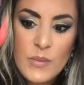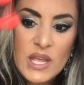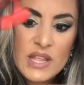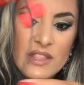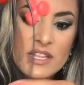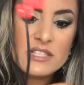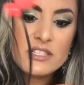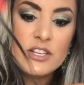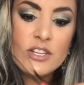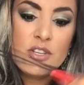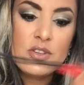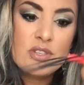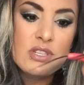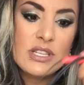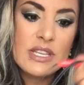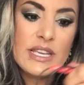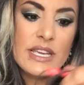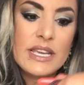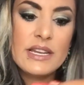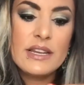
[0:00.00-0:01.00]
these are
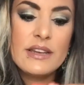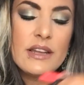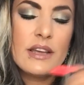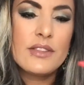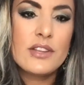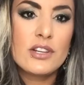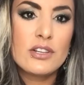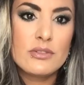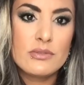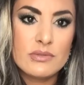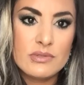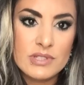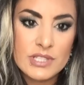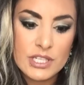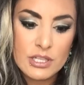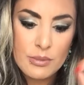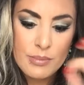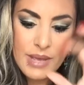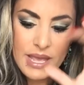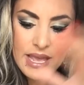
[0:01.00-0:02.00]
usually in another
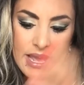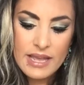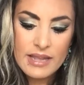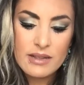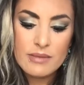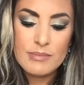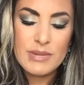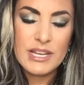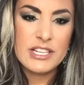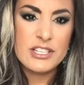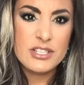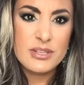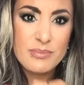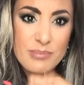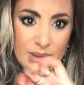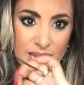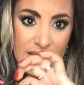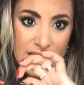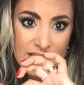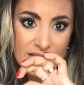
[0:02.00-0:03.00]
little bag, my gym
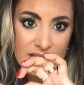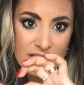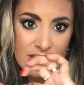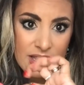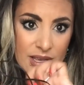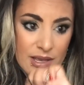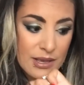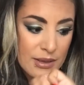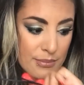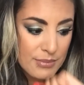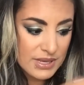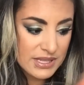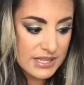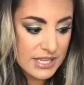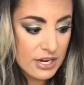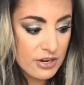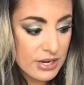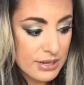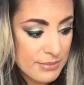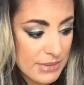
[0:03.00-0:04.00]
bag, but
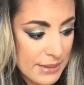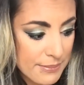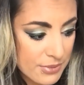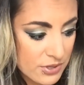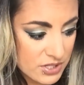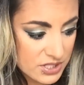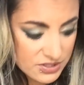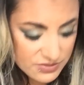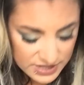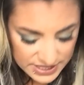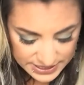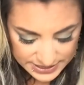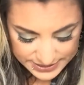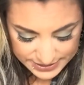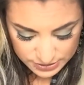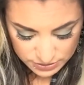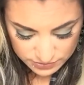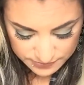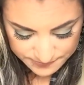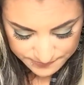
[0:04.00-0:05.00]
they are in my purse right
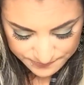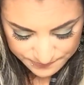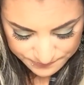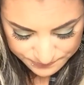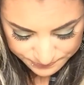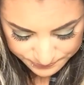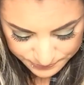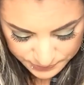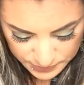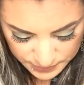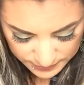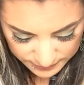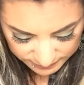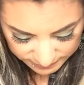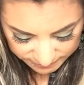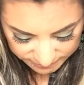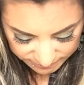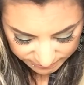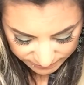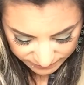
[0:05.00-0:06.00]
now.
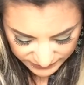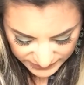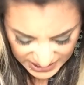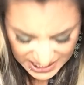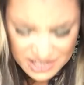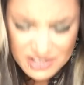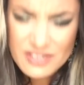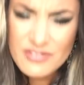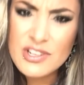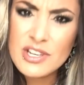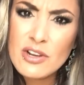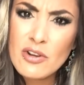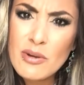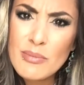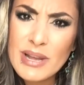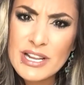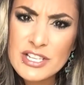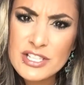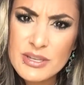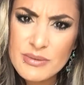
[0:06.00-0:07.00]
I don't even know where
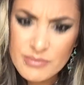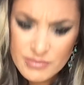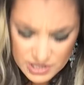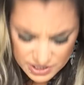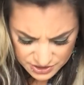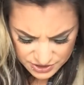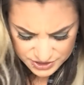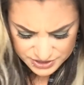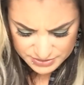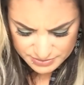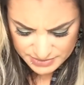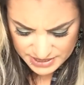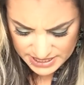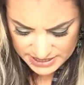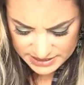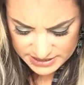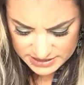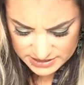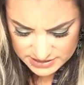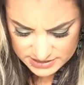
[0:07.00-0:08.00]
my other gym
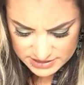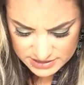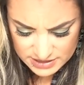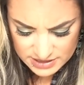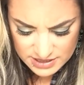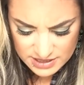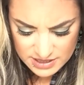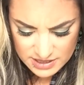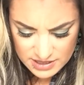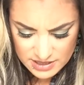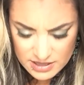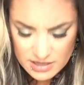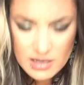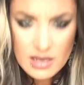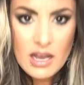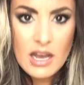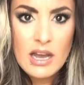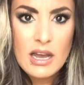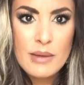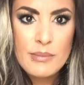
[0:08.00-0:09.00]
bag is.
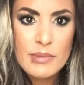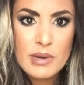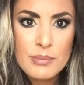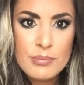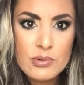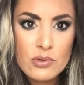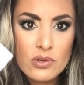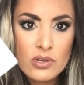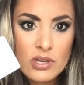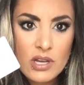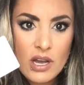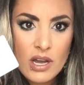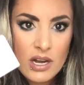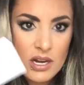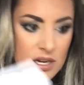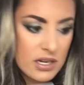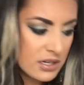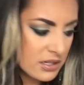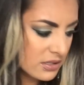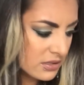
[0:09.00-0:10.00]
A pool
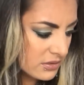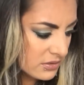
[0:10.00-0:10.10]
card.